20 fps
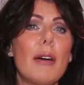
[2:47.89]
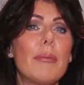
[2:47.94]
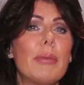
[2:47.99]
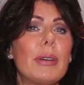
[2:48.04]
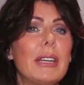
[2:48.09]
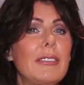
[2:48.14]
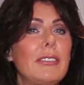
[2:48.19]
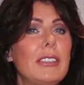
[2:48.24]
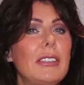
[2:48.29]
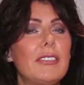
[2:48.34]

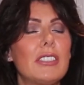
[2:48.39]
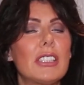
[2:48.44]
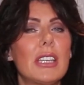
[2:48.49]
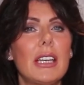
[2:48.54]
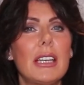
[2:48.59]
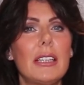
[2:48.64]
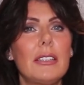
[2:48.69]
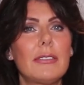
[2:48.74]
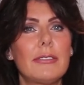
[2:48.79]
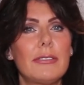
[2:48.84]
but if you've
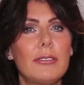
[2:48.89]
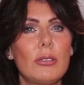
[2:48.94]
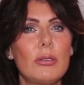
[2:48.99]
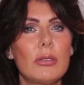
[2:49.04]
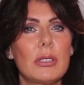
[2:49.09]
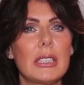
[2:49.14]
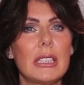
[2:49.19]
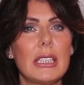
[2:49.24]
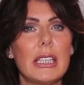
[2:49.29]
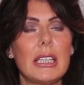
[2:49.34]
turned
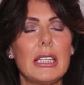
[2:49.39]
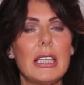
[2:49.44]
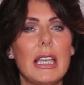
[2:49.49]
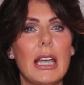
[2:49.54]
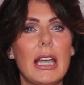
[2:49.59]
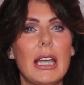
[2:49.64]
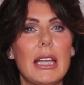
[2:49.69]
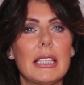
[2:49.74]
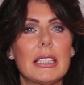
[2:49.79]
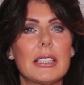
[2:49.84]
40 and your
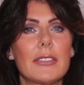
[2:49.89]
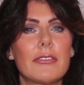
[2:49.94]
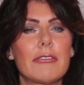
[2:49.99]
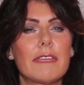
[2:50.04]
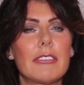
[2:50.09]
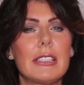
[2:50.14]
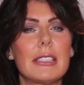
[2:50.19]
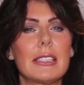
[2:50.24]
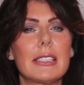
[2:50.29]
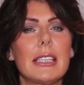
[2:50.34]
hair's
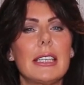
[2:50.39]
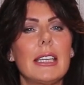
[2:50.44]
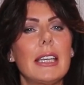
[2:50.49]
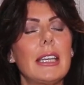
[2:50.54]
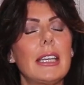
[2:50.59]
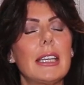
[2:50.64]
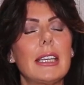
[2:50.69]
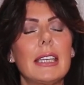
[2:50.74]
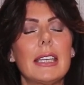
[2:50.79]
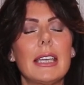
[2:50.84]
frizzy,
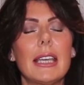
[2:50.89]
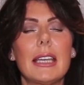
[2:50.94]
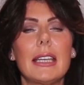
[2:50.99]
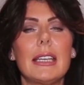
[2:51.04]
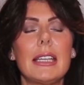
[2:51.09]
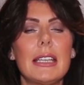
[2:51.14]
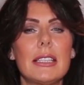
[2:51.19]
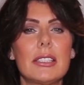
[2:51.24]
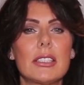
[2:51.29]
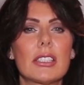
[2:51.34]

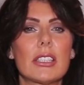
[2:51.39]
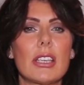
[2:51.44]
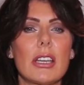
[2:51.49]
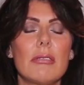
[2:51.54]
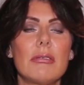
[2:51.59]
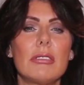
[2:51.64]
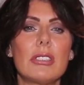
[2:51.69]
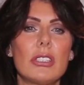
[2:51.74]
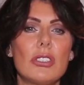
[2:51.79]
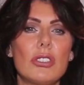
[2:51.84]
again, it's
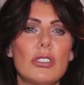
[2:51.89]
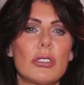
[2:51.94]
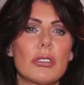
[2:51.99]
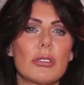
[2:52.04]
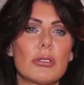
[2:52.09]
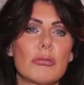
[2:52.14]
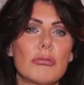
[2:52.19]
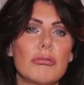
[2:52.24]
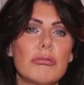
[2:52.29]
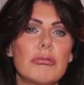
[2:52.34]
going to
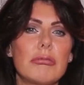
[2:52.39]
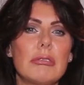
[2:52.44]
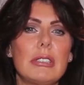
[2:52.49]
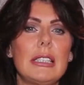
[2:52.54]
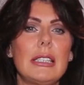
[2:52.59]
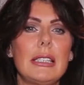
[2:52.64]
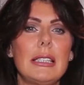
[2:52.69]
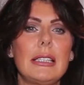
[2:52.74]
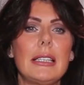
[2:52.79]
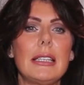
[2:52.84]
just
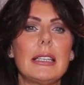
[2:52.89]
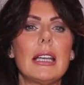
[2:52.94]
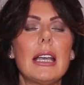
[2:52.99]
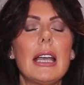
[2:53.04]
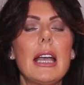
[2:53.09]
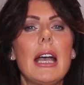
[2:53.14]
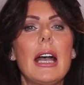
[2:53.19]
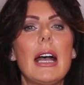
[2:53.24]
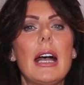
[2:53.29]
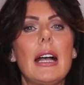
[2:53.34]
really
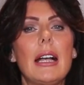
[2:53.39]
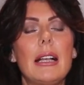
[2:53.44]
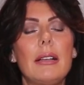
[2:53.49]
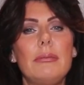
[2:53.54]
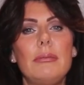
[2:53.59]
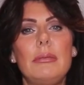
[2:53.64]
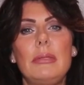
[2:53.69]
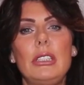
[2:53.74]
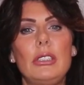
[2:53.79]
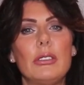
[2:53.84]

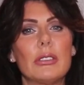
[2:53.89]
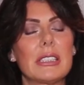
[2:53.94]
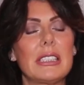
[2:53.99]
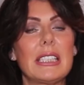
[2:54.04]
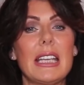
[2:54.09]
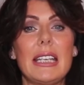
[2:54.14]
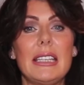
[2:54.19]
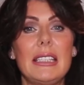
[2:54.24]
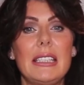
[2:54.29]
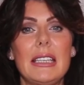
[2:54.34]
look
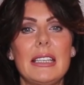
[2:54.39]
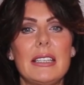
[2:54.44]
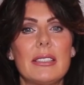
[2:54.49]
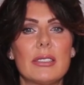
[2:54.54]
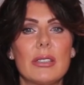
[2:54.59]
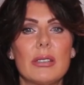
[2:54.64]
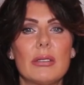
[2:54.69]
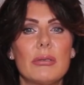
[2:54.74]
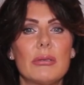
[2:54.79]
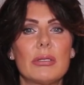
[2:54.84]
10
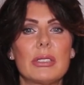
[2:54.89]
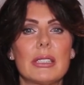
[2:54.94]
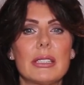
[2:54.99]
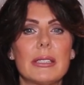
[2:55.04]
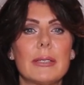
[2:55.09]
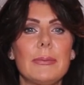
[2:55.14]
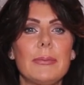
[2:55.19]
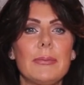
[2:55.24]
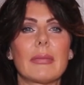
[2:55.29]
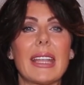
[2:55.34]
years
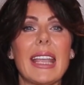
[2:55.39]
older.